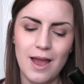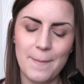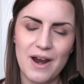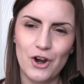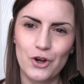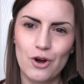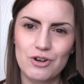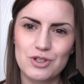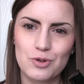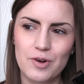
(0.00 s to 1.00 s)
American
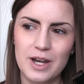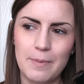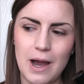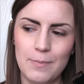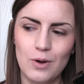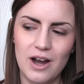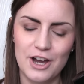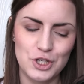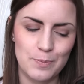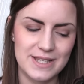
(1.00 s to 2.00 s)
Horror Story, but I'm not
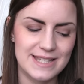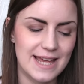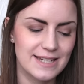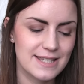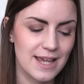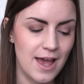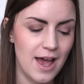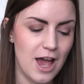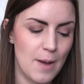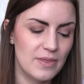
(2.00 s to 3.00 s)
100%.
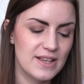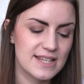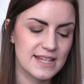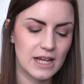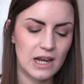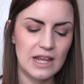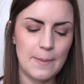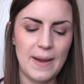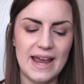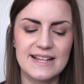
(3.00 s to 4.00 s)
Um, and this is in a
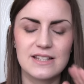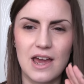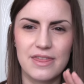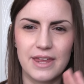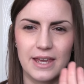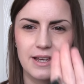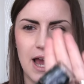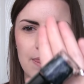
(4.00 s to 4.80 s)
clear base, I think.